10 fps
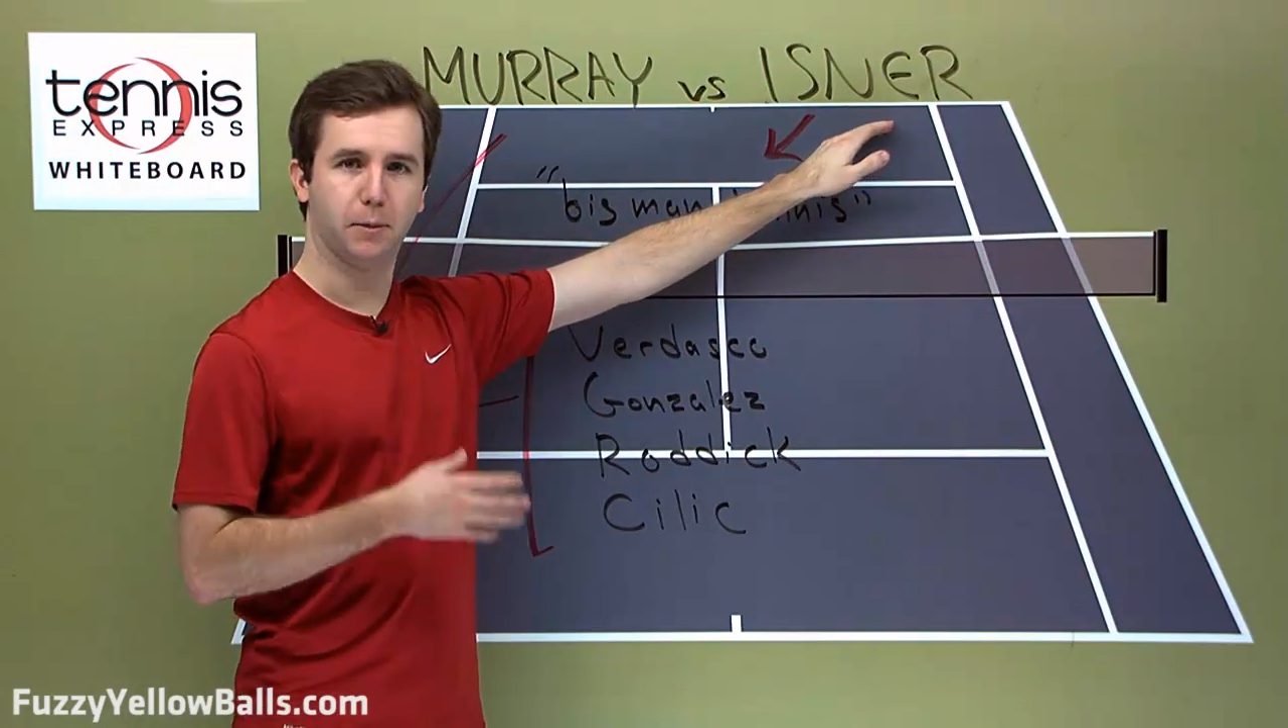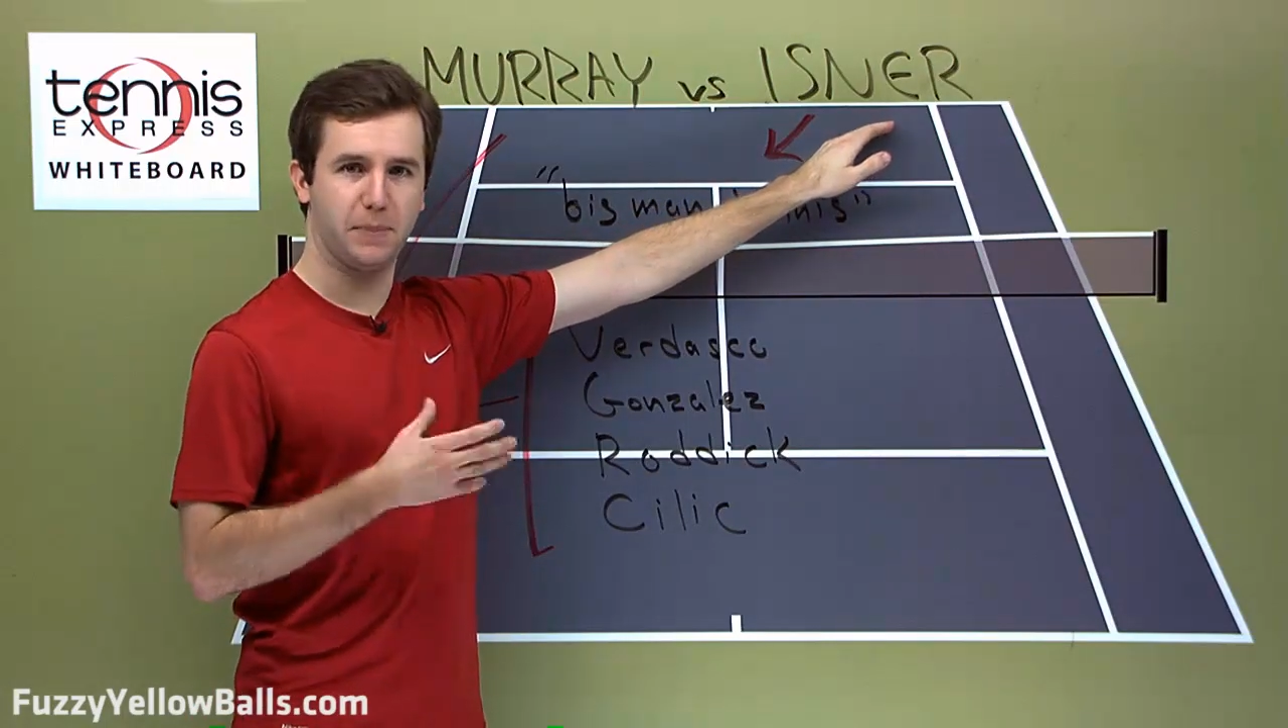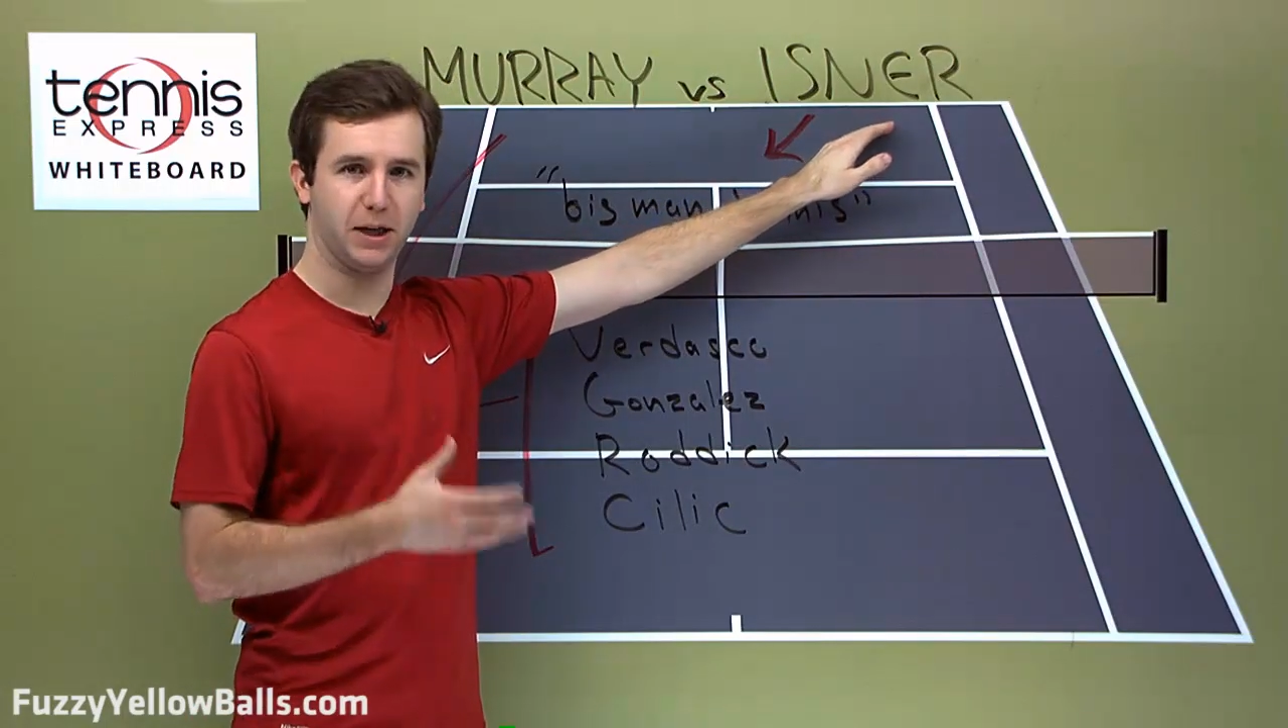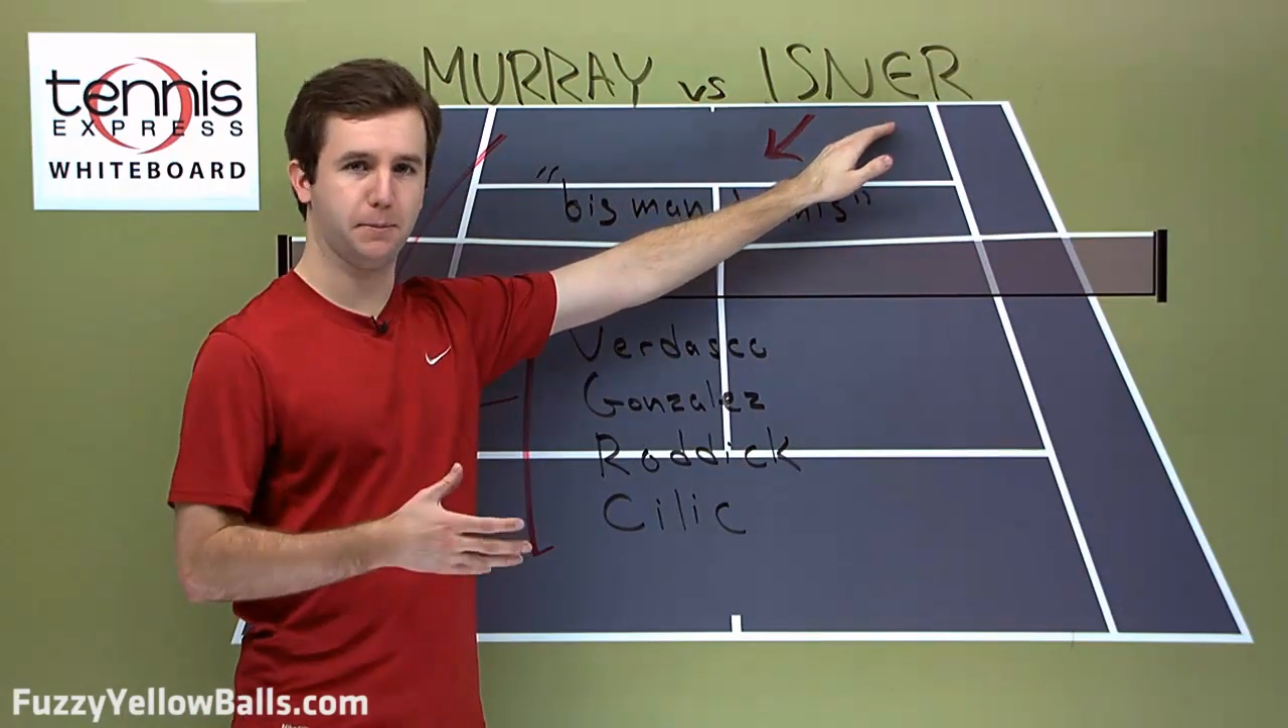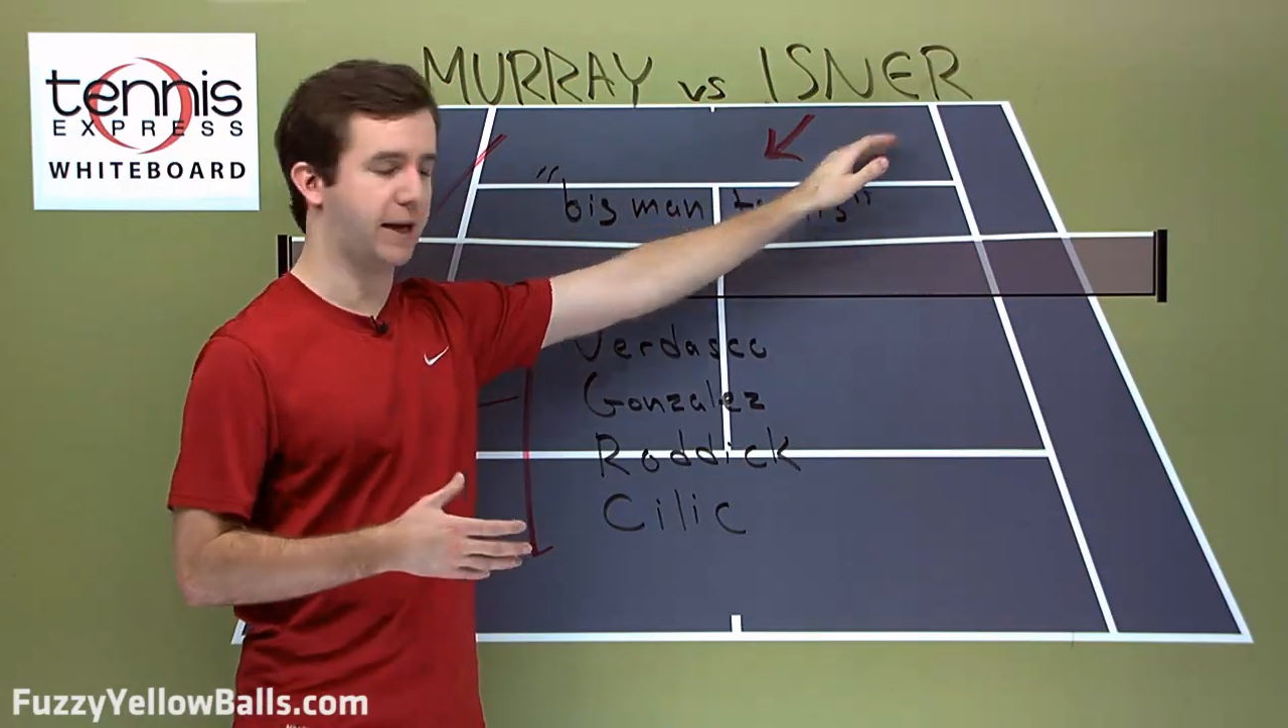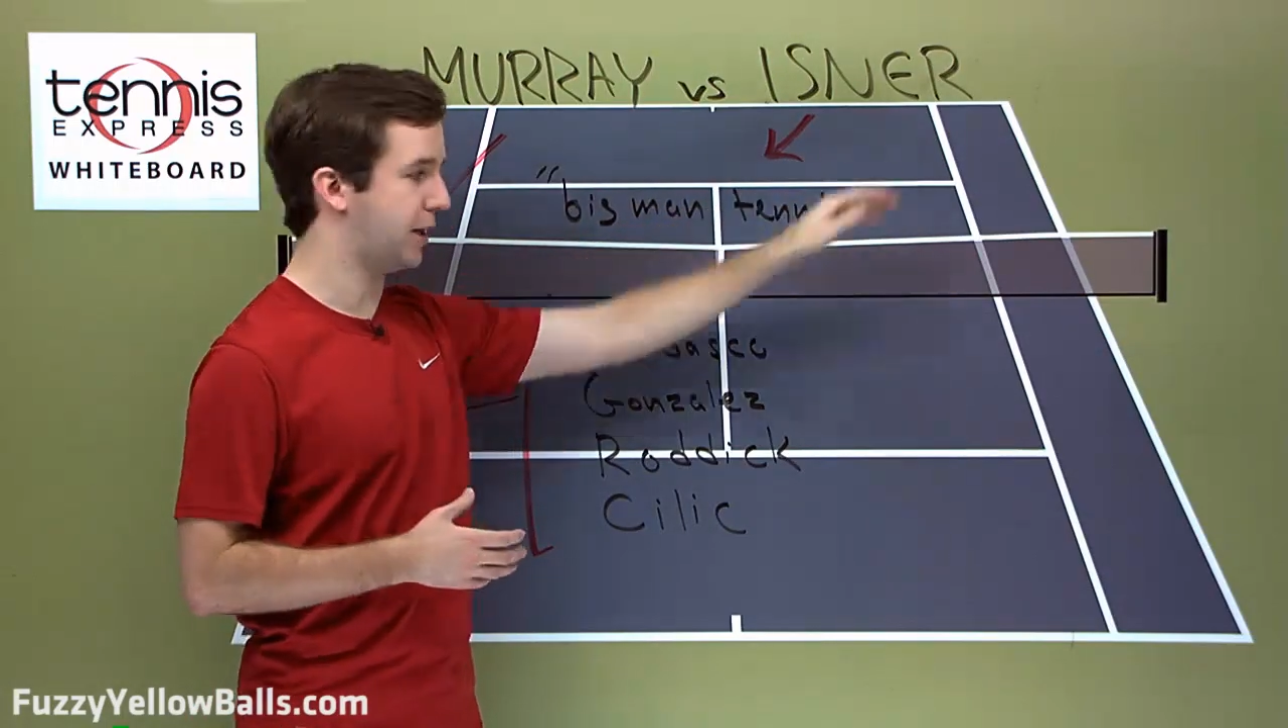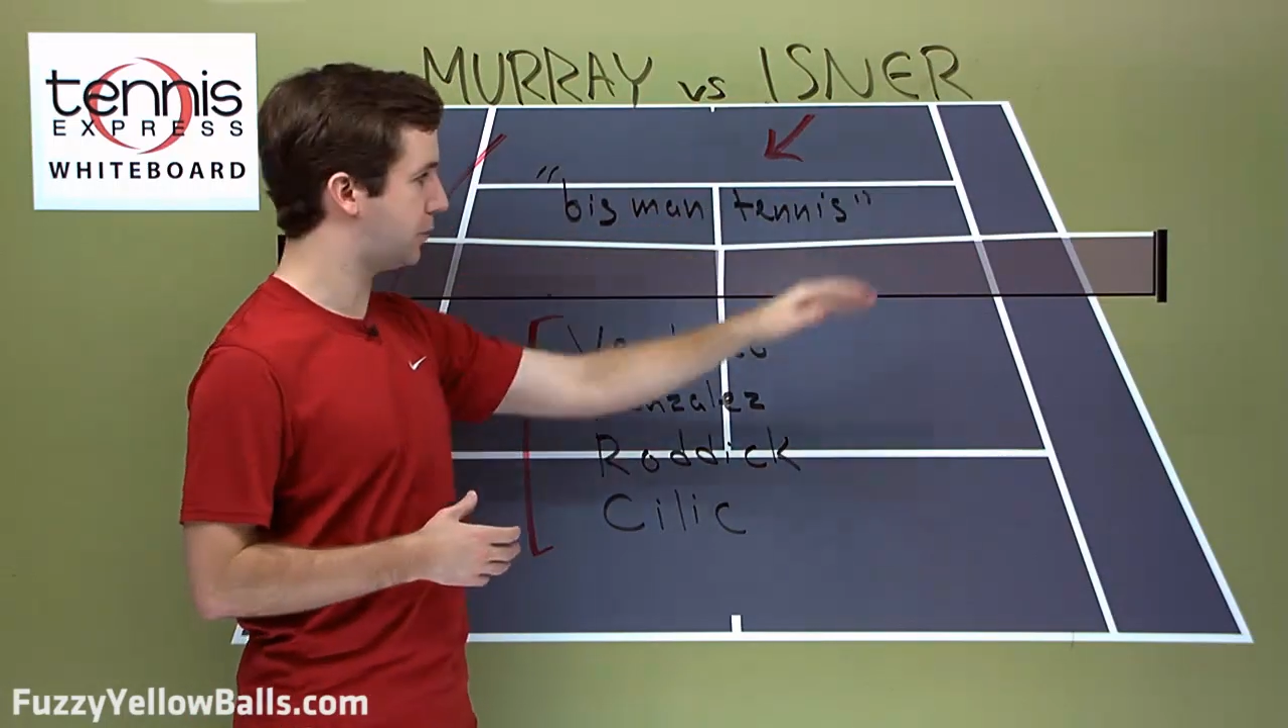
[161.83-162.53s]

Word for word: big man.